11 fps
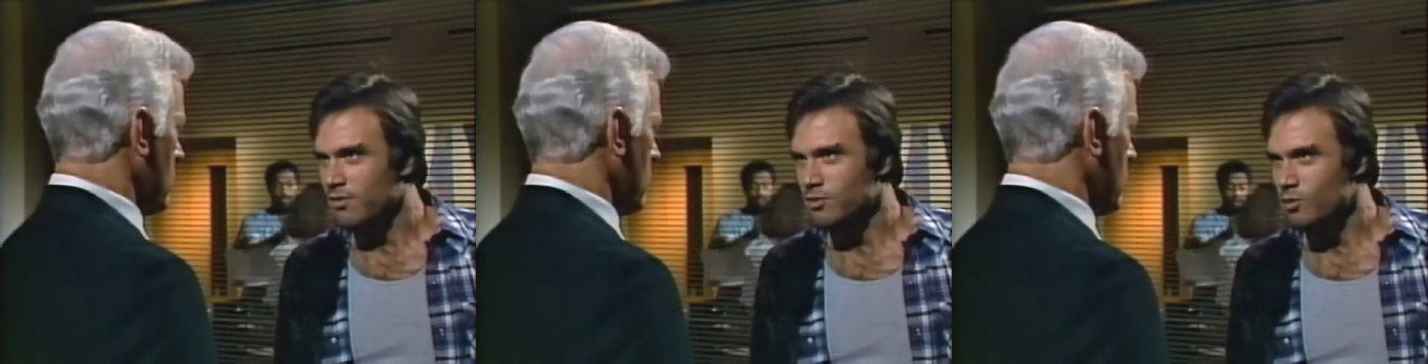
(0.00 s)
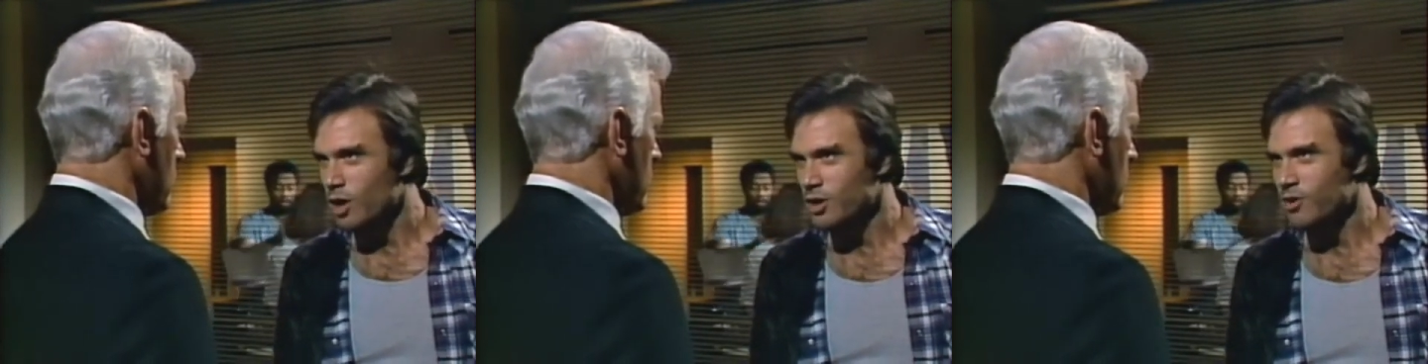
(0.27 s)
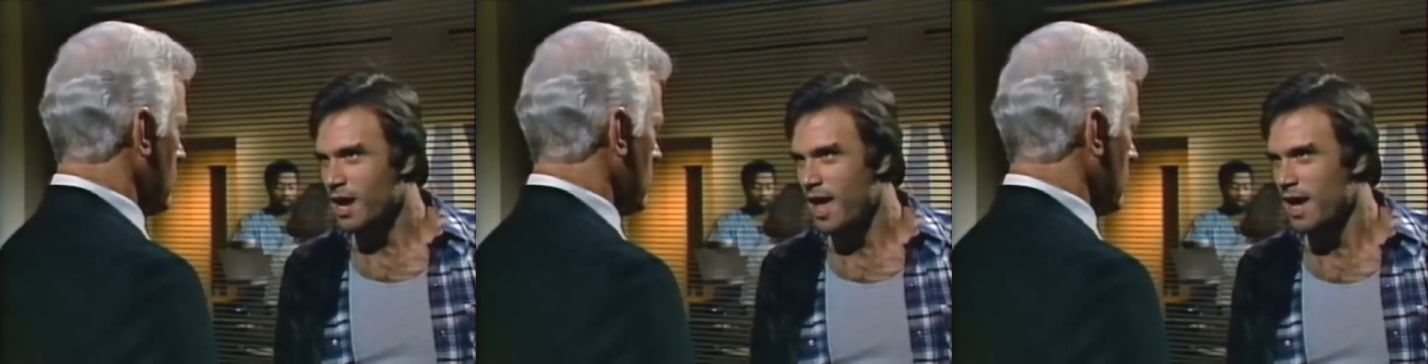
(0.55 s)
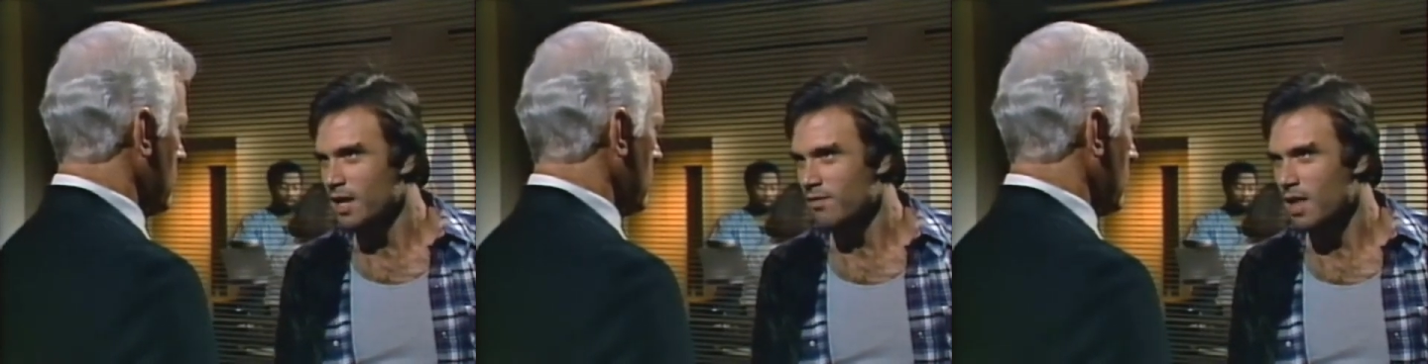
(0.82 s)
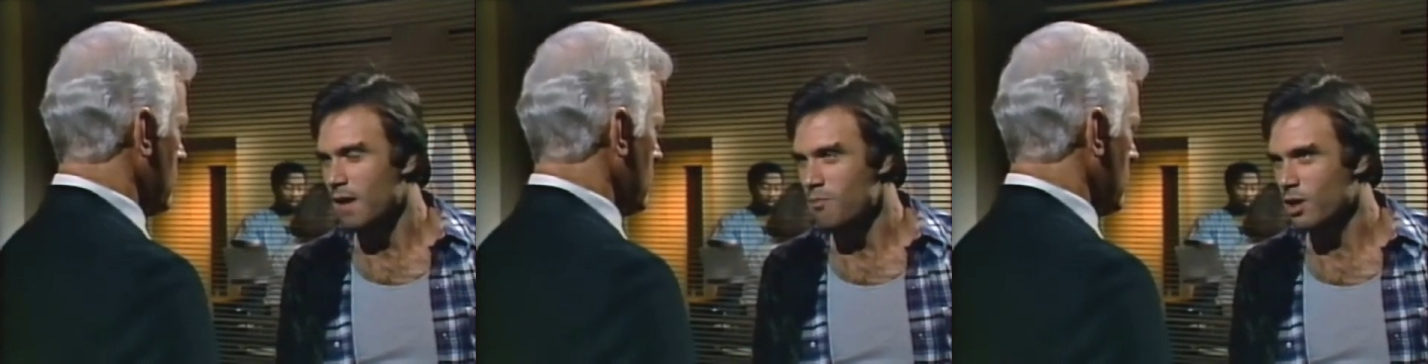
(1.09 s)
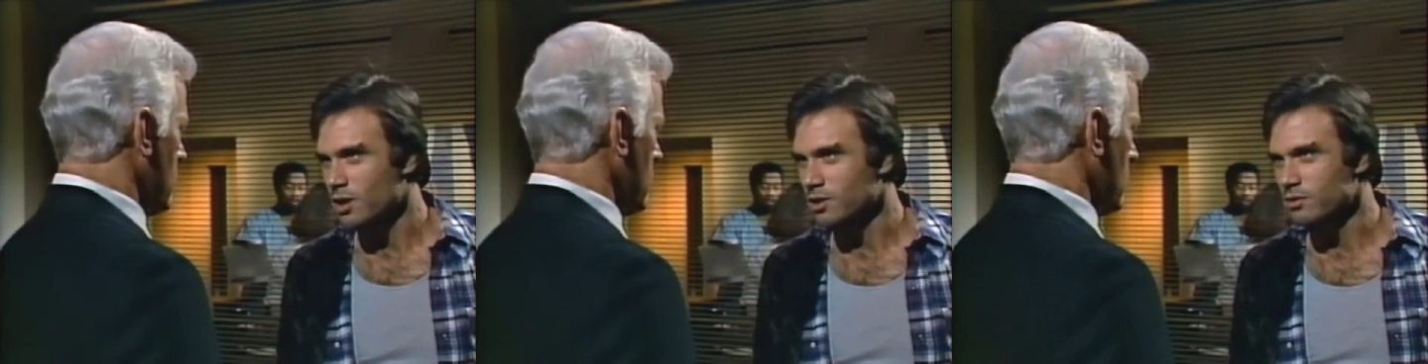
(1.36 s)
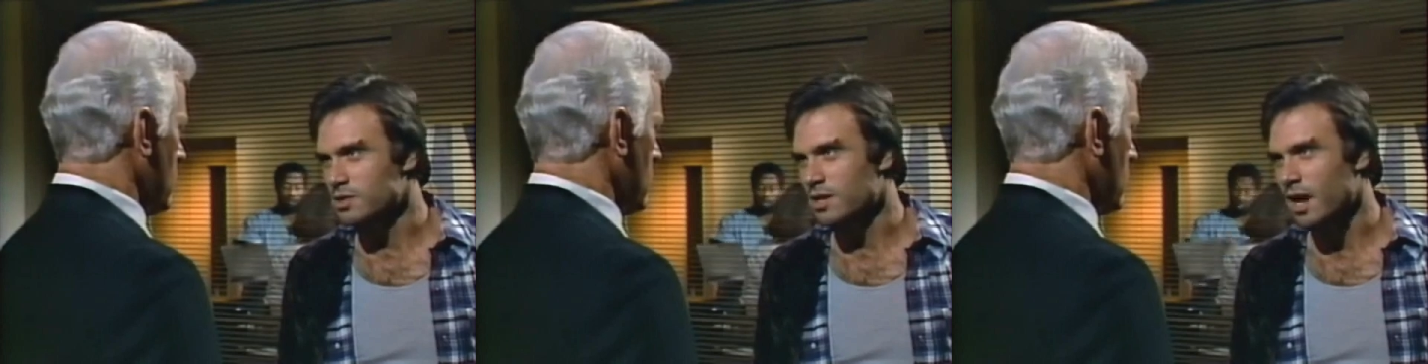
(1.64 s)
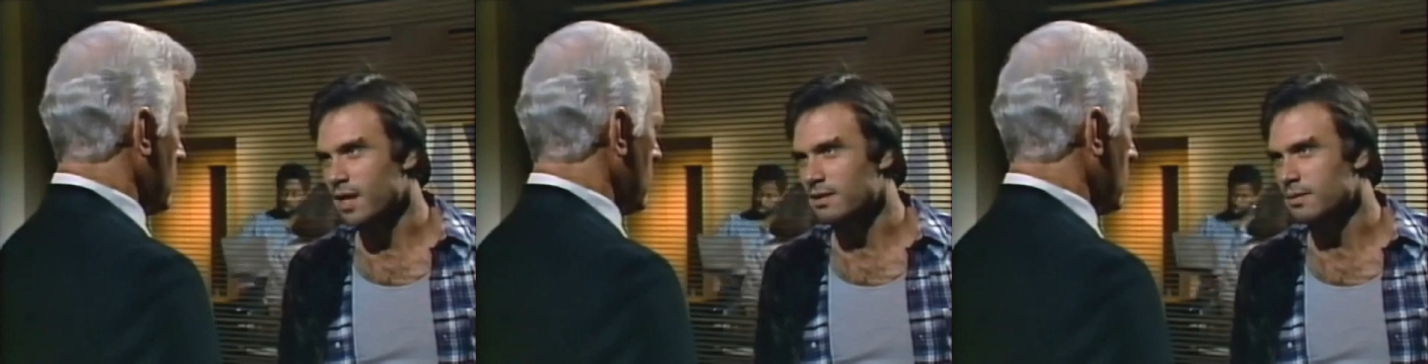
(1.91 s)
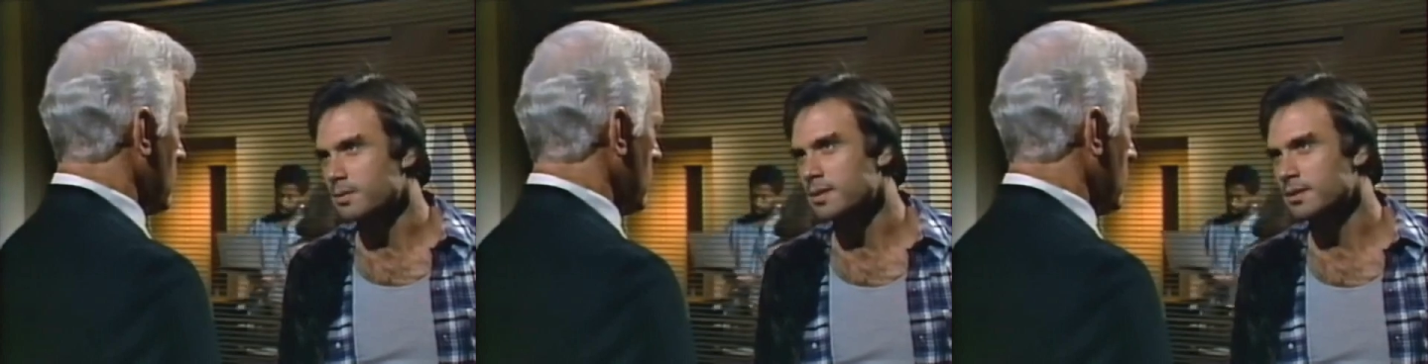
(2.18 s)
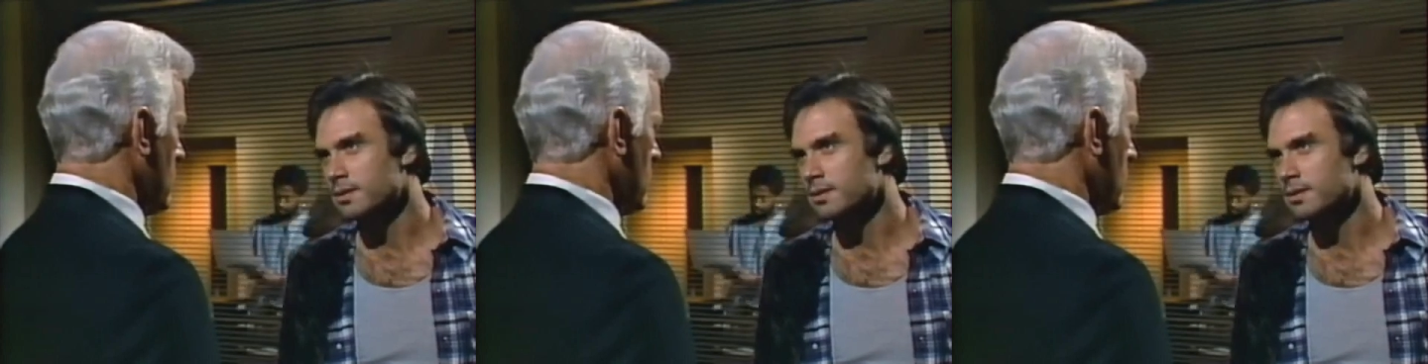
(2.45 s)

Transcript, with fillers: After all, you got a hell of a lot more to lose than I do.